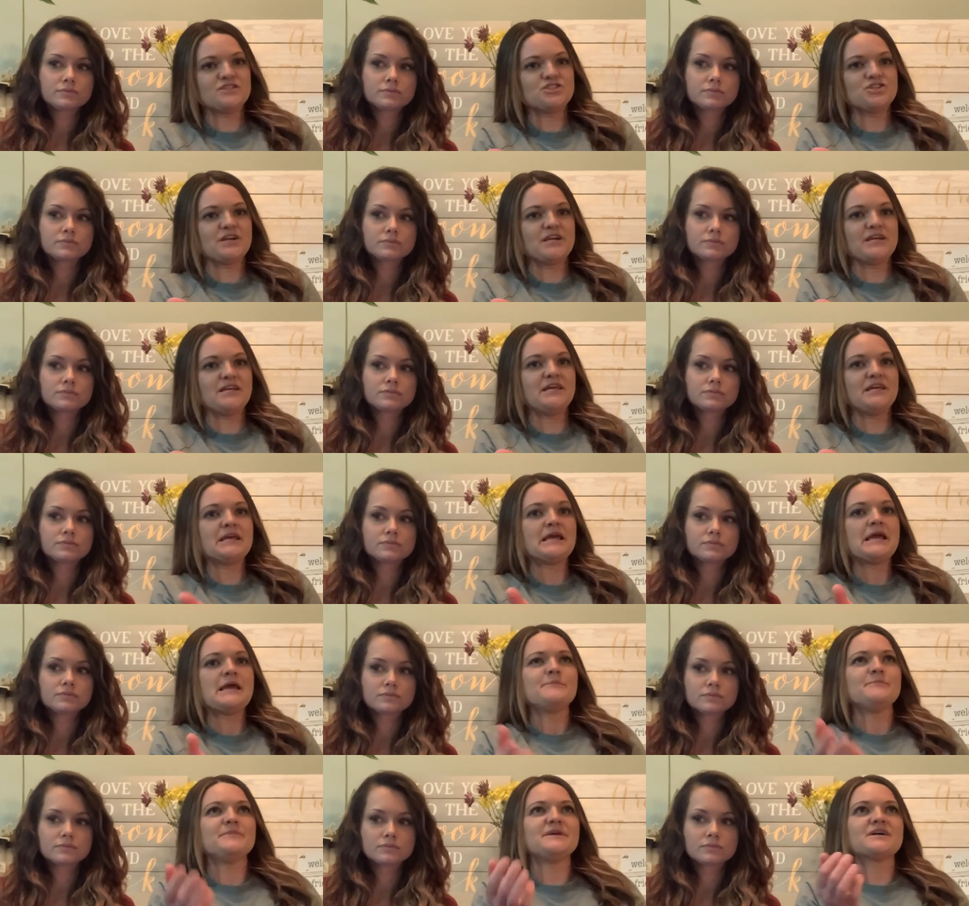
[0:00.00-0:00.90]
Speaker 1: training
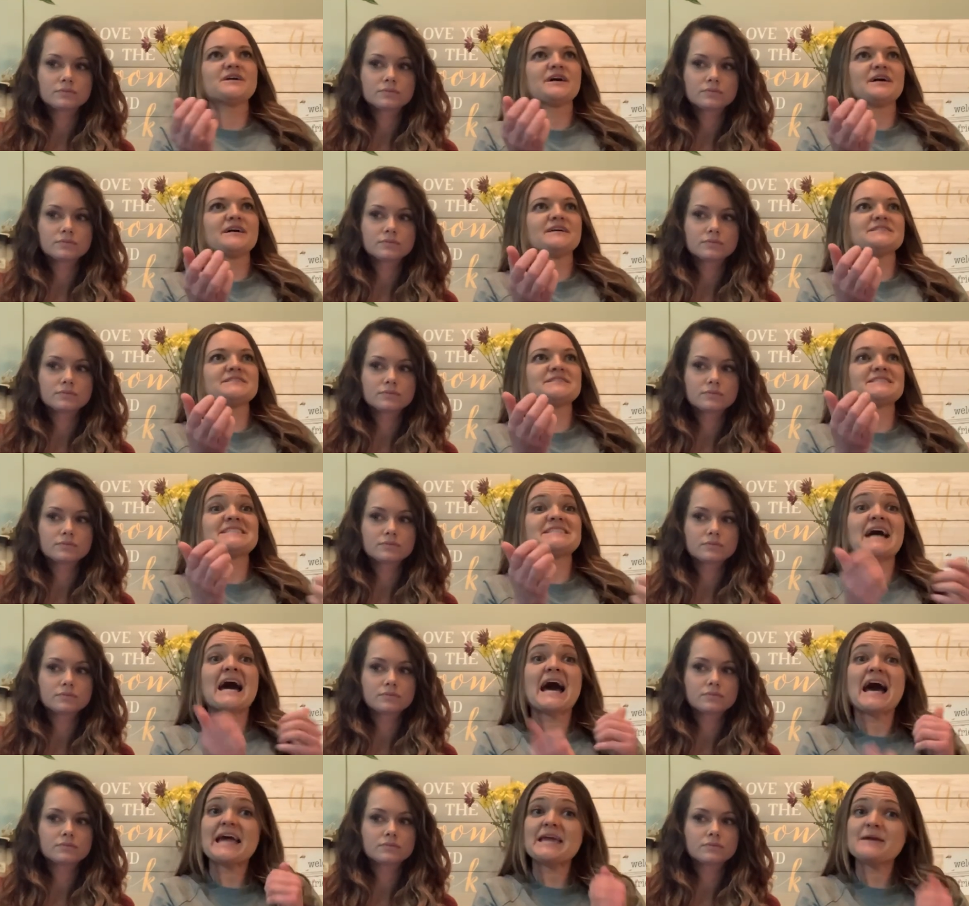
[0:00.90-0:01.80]
because
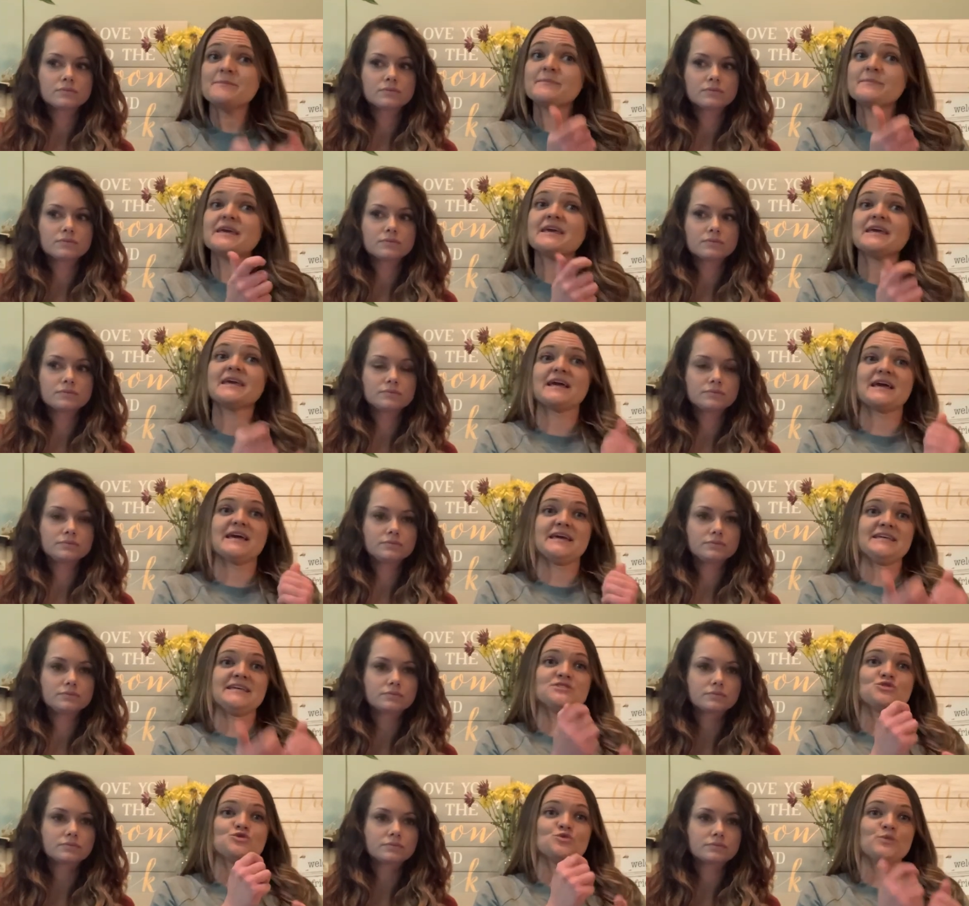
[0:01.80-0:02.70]
timing
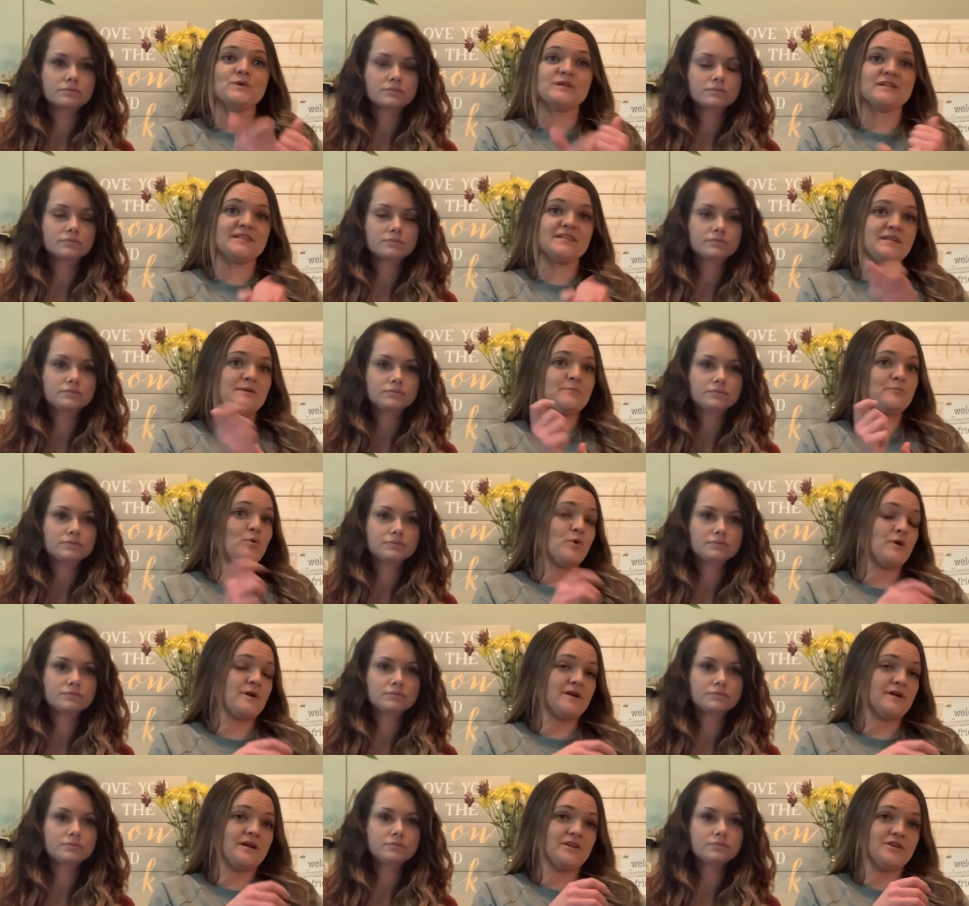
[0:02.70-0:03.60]
is really
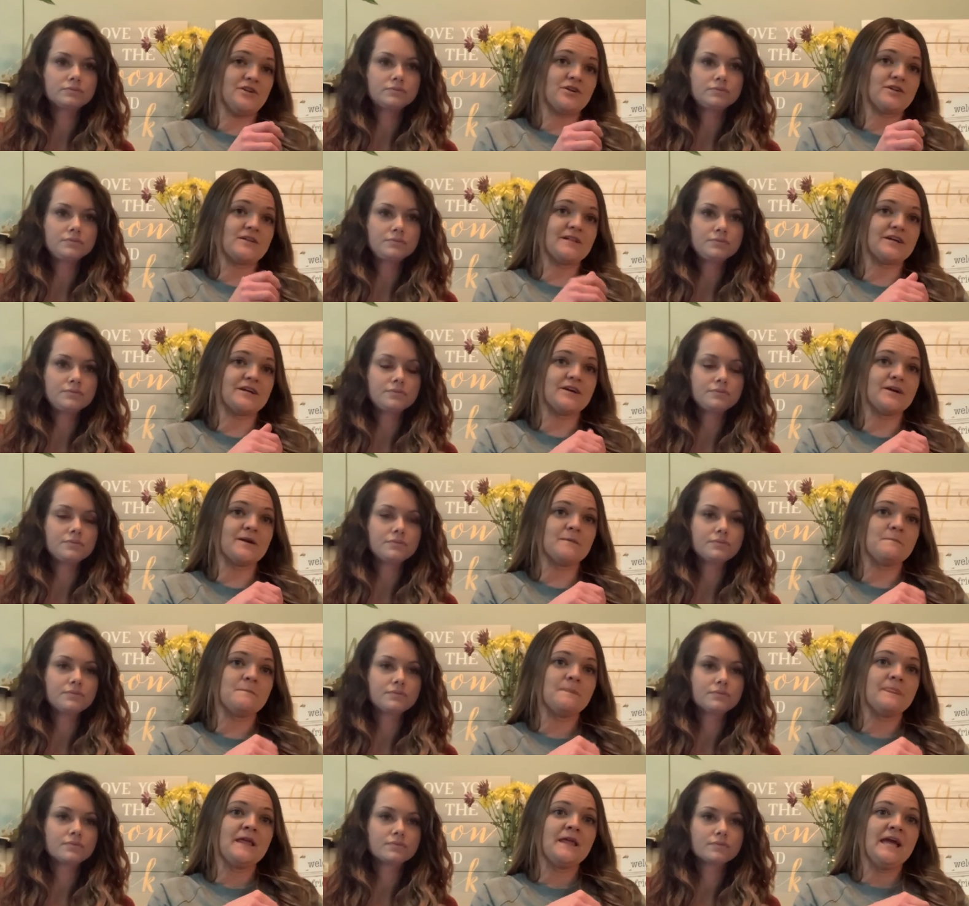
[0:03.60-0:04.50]
important on your clicker
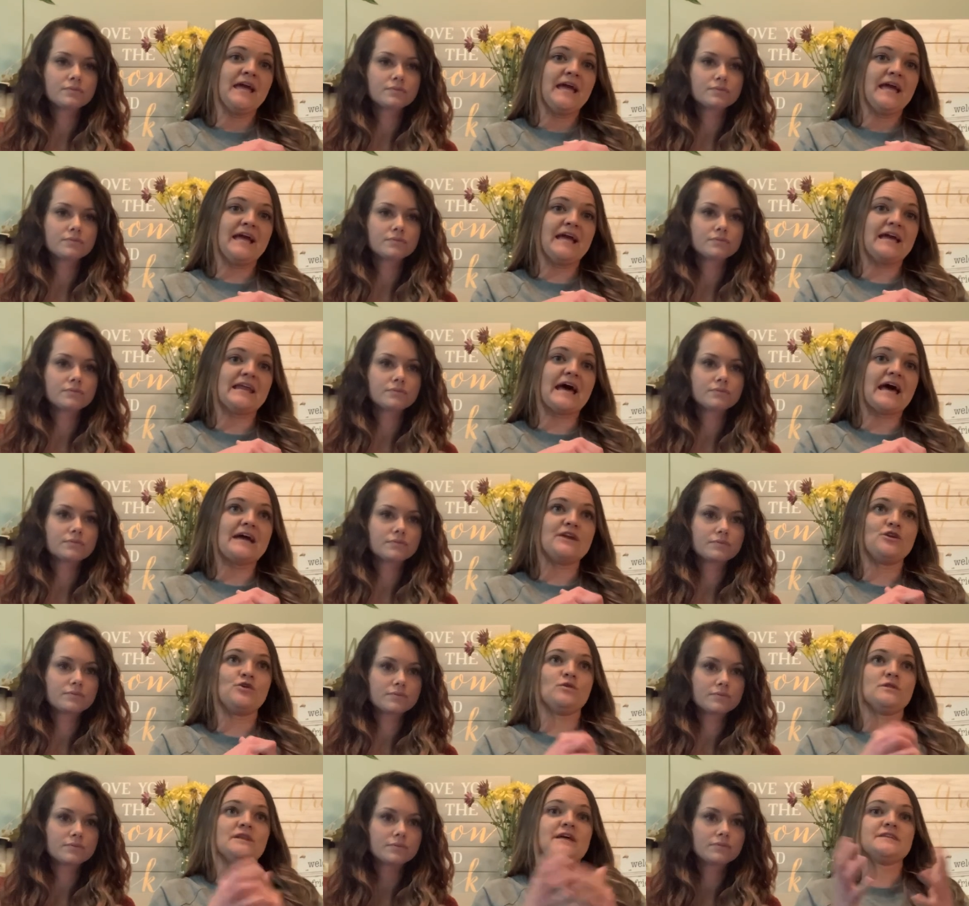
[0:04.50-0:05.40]
and i
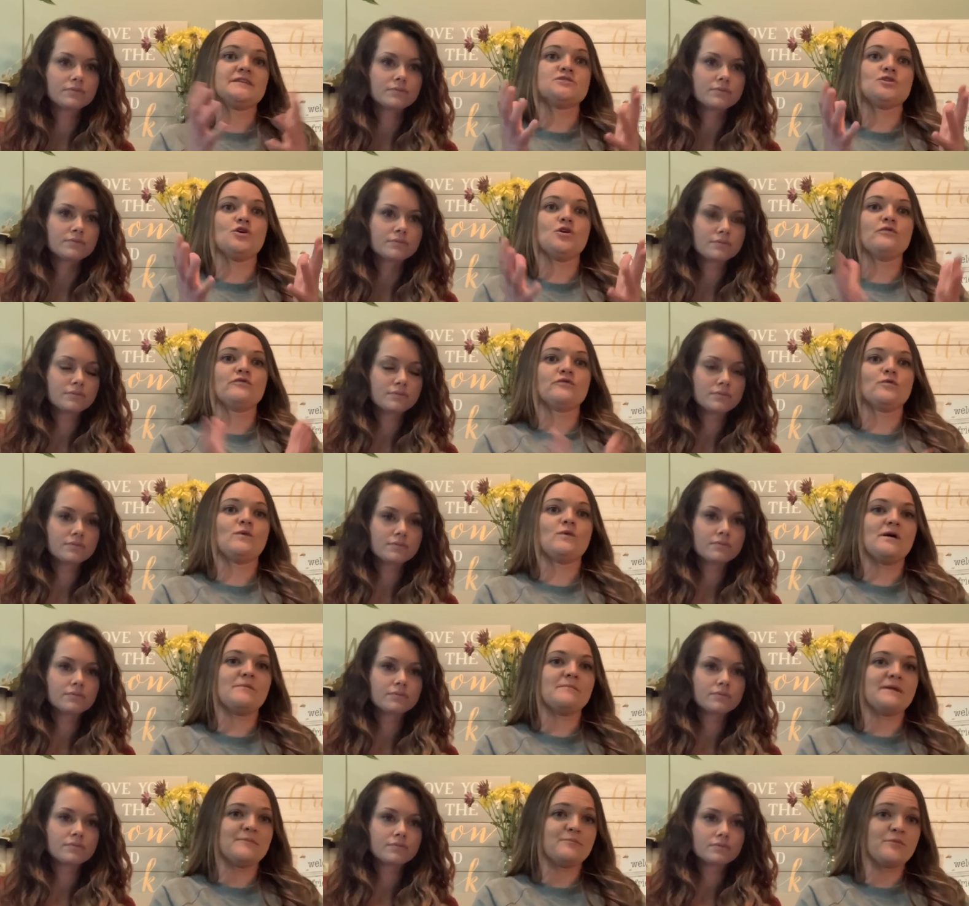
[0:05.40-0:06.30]
don't like to overwhelm
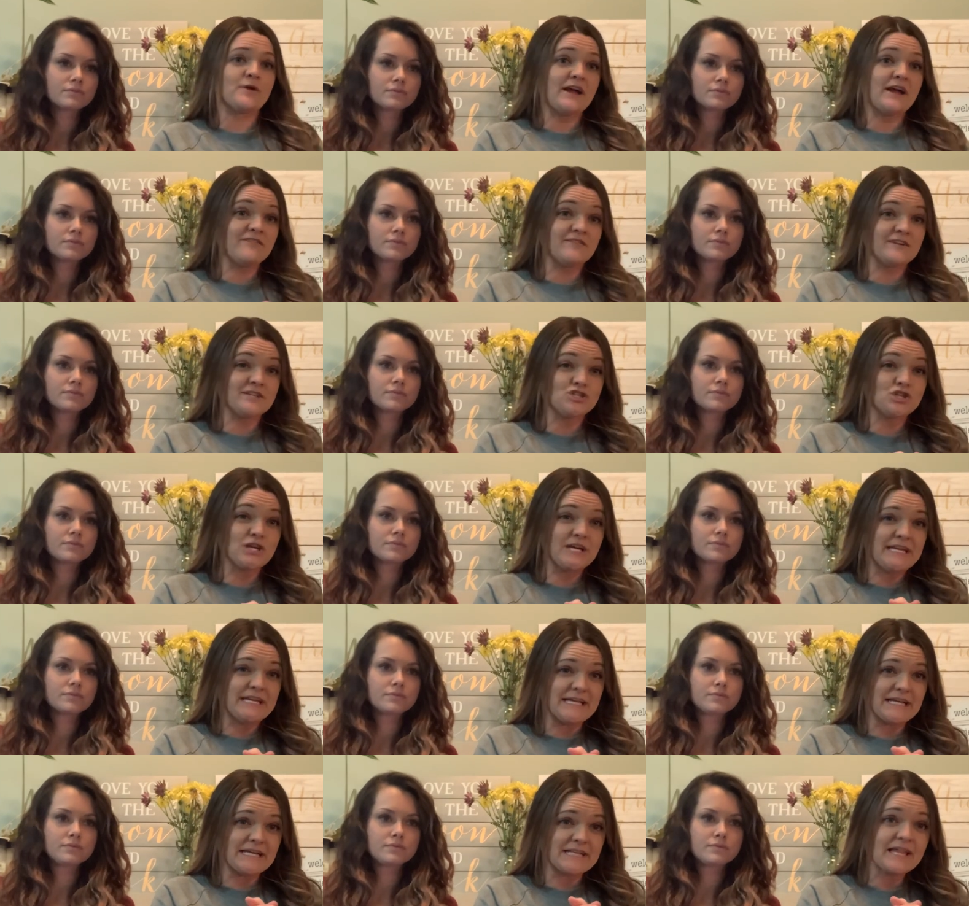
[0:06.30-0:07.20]
my private
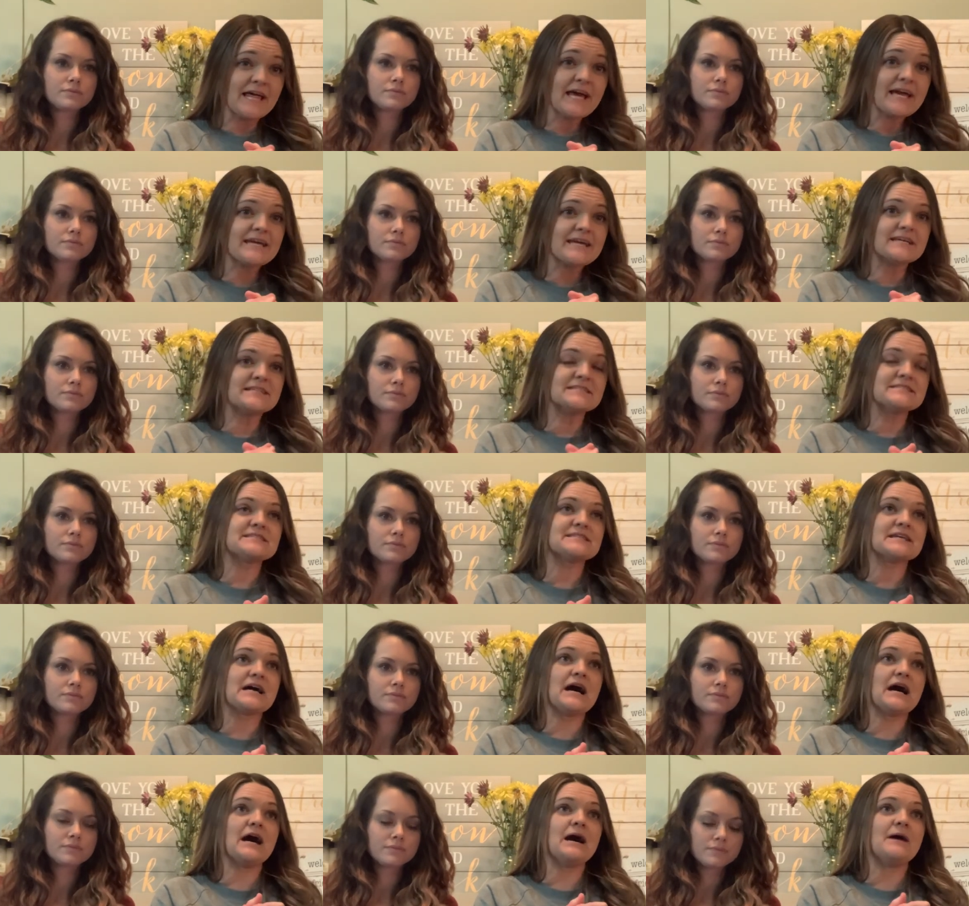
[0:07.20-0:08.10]
training clients
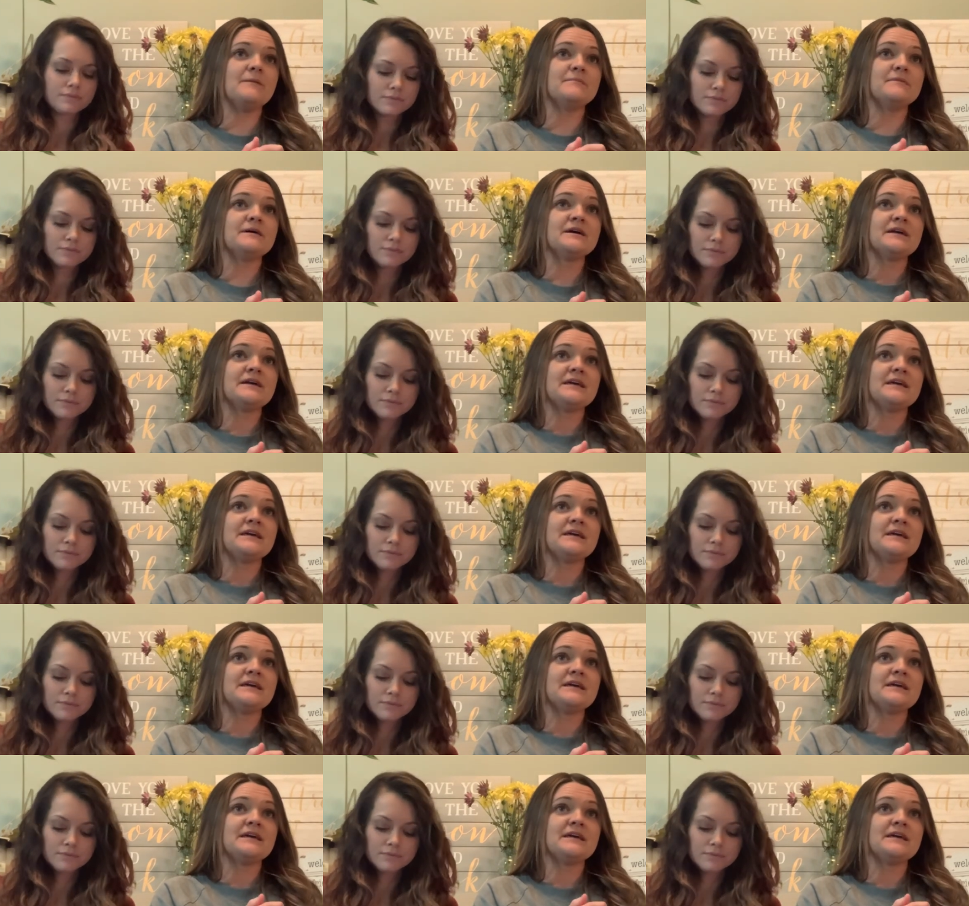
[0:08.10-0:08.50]
um,